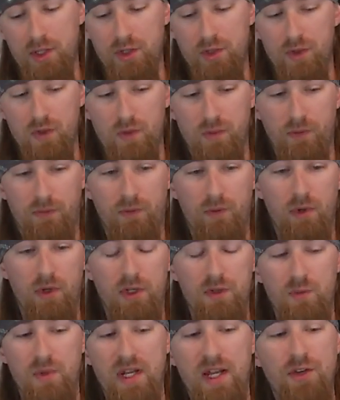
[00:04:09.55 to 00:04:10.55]
these shoes before
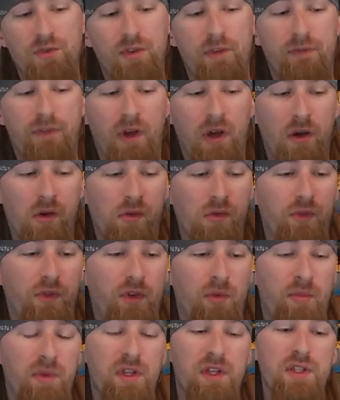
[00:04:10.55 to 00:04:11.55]
because we'd actually found
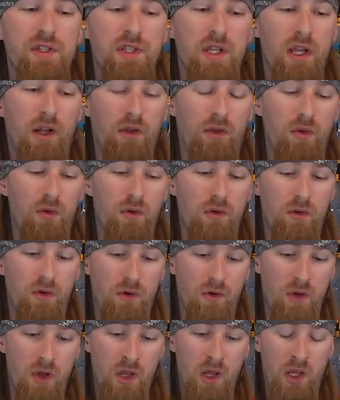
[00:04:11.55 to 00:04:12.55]
some of these at a
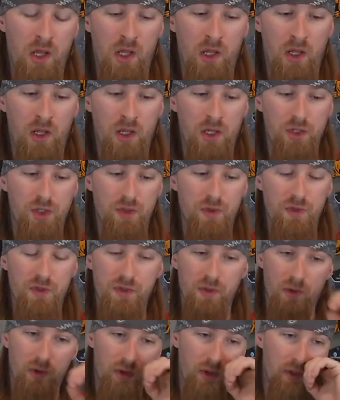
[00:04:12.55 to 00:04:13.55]
local shoe
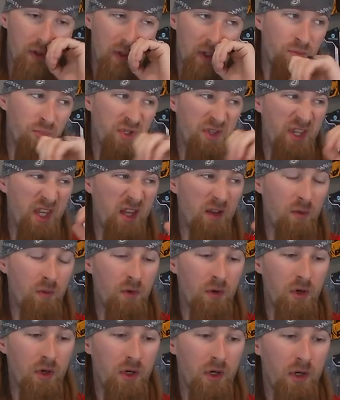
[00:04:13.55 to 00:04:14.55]
store, but they
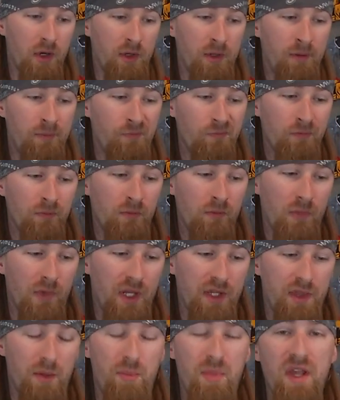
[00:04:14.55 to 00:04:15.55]
were
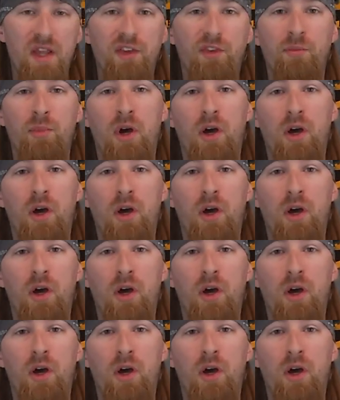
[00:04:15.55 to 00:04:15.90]
like the base